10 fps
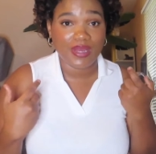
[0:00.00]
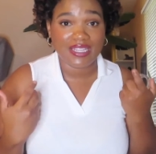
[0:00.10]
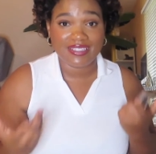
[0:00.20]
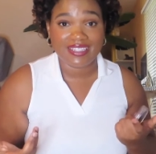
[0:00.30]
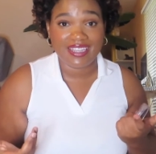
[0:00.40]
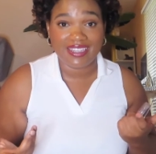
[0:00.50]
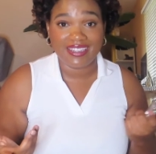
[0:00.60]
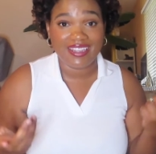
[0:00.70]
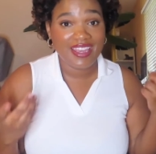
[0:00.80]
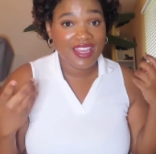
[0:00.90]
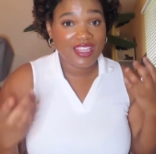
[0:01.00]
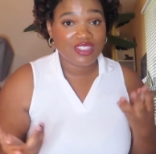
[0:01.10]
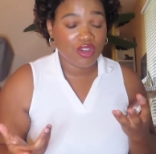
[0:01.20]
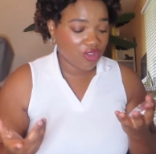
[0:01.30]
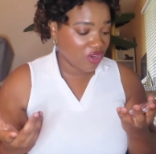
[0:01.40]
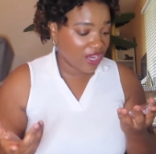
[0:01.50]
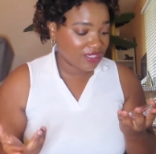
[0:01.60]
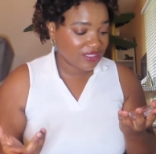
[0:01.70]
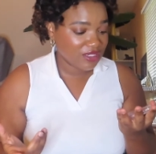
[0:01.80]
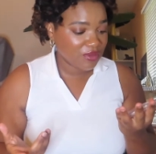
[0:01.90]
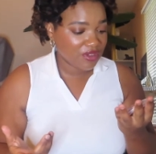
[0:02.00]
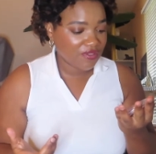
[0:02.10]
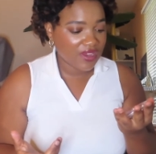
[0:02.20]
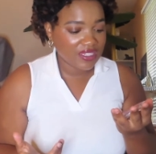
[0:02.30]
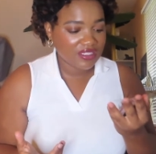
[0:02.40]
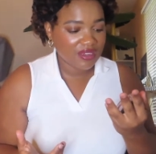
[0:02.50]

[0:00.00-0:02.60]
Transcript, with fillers: my skin. So you honestly want to find